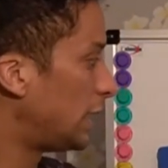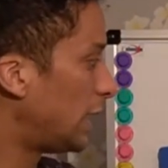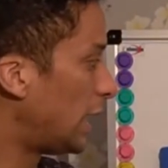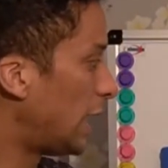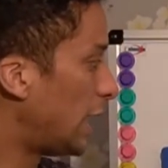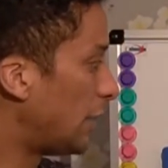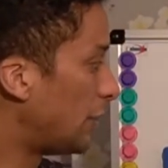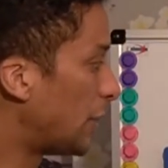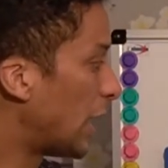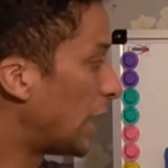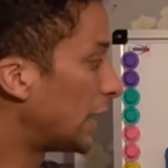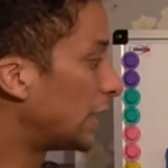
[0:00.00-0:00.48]

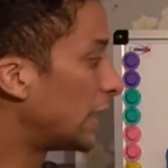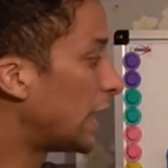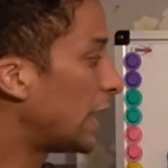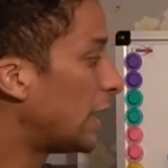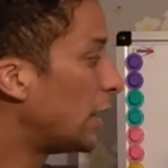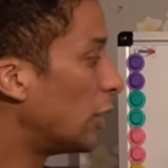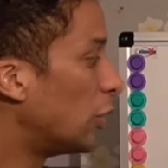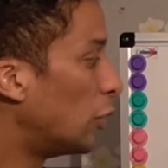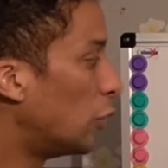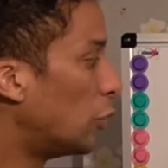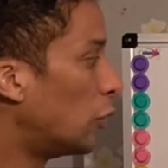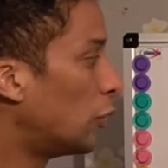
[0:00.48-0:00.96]
And
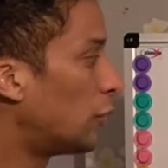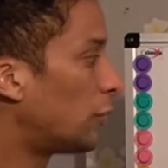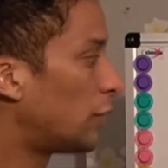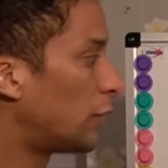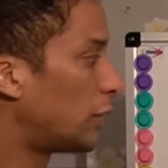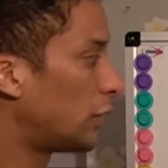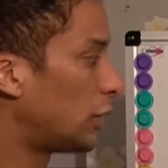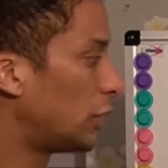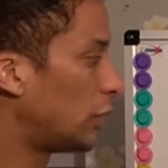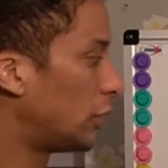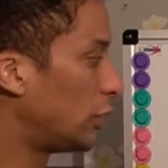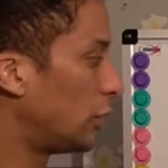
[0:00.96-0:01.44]
they all
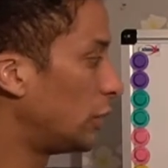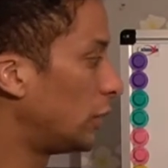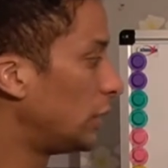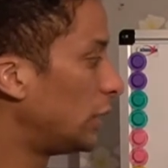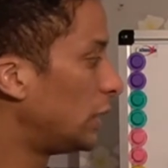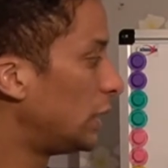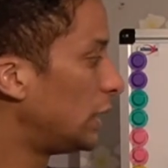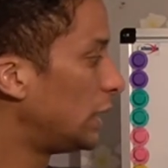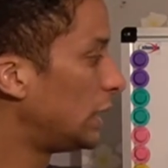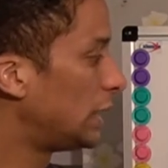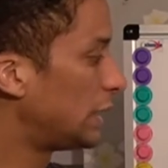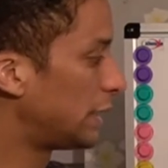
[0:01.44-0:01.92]

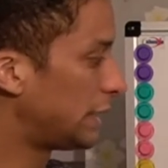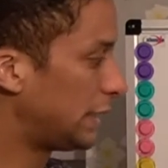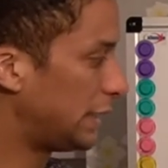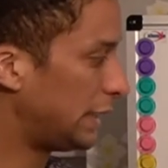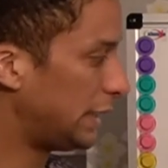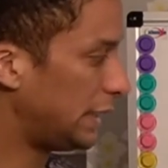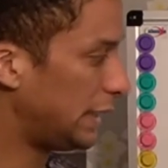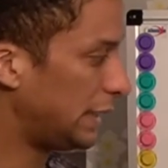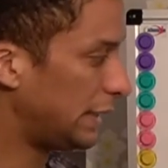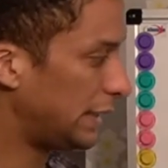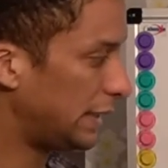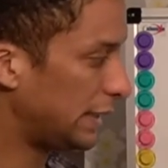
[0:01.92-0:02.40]
follow
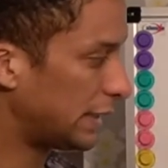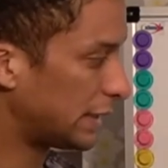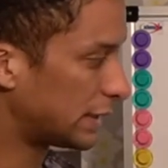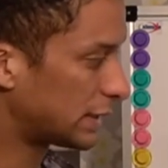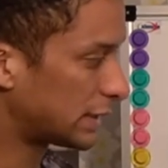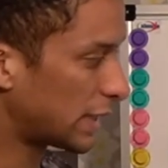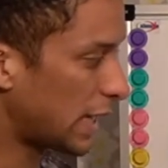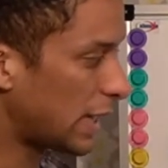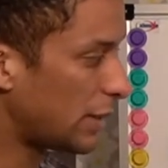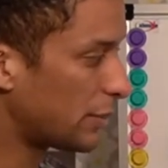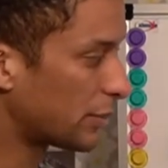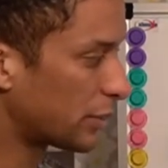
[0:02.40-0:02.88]
the
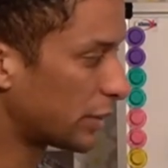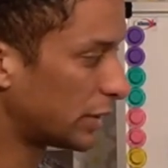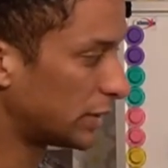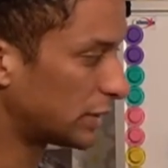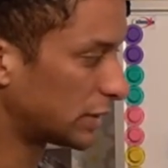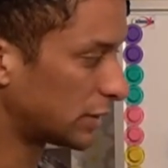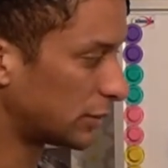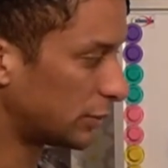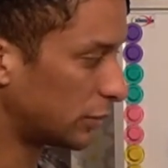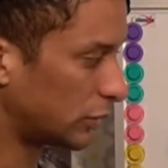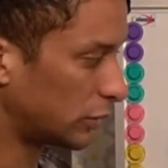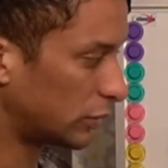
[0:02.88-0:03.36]
same
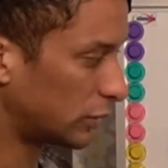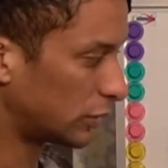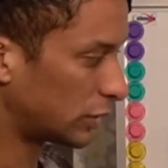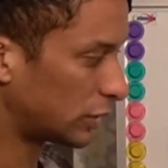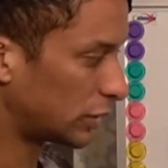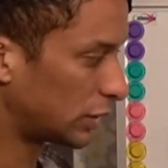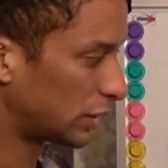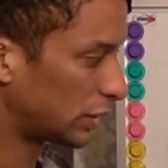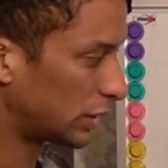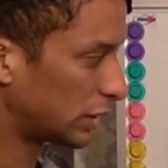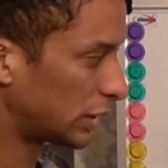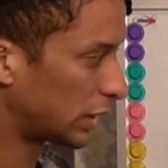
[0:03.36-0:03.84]

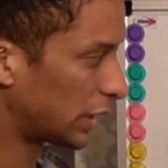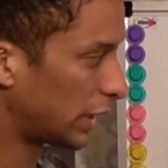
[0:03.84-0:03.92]
principles.